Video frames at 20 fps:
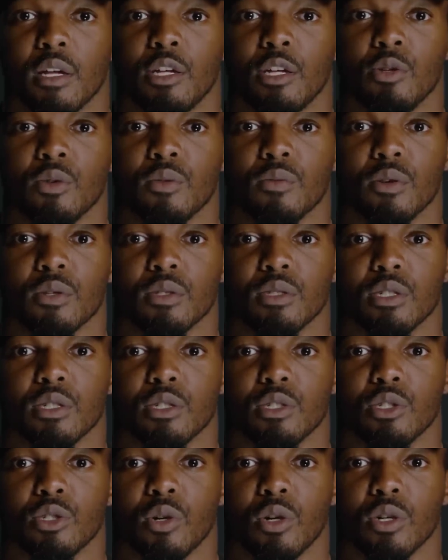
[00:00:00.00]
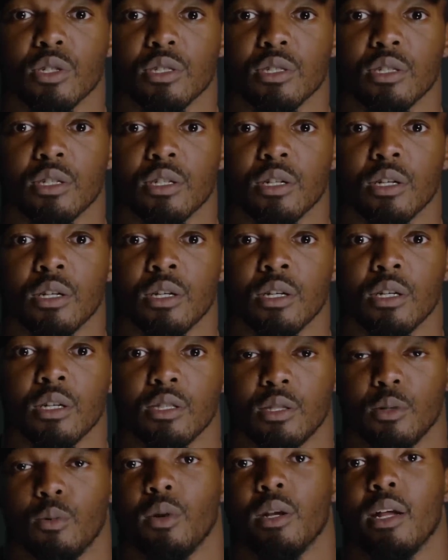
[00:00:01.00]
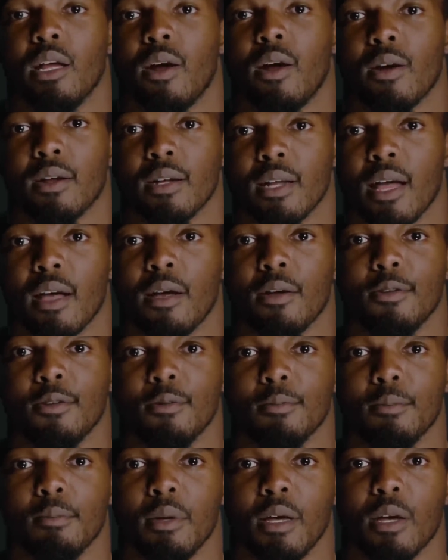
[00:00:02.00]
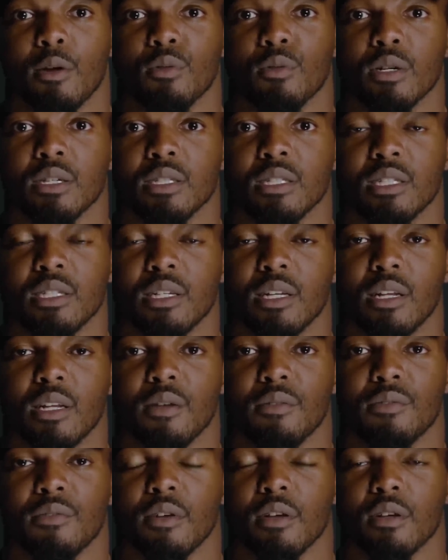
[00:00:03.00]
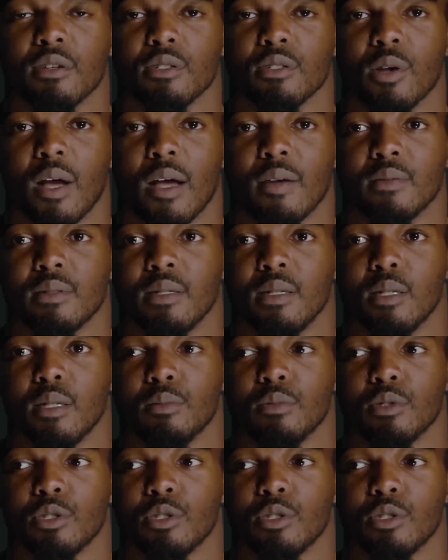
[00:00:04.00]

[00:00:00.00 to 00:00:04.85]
at University of Georgia to where they are now, being rookies in the NFL. So I've seen them